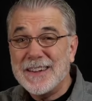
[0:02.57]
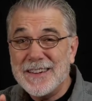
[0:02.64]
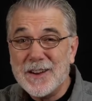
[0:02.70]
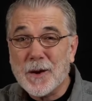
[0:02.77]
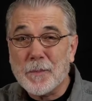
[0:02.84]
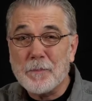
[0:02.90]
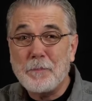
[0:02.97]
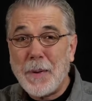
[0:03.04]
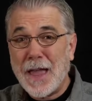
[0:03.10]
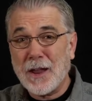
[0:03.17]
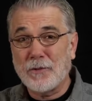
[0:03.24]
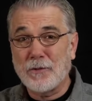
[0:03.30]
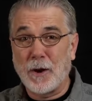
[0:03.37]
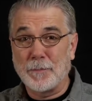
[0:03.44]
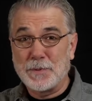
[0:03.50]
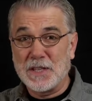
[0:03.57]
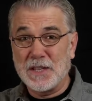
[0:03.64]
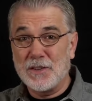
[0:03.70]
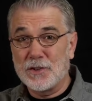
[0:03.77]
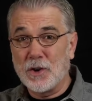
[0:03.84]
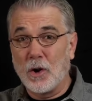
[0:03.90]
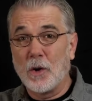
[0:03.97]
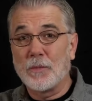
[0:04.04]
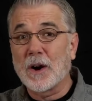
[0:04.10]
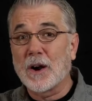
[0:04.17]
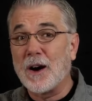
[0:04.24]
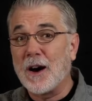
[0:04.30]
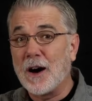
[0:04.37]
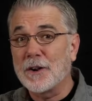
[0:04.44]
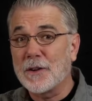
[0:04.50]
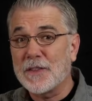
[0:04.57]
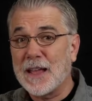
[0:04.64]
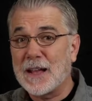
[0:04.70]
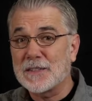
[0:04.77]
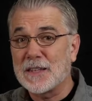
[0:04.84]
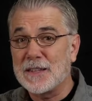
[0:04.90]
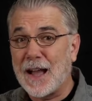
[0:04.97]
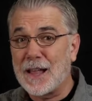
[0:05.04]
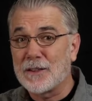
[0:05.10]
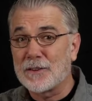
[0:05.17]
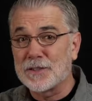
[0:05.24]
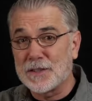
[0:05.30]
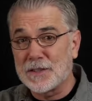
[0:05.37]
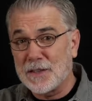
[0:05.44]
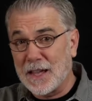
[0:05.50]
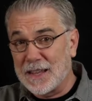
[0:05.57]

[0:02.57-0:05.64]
near bankruptcy to over one hundred thousand dollars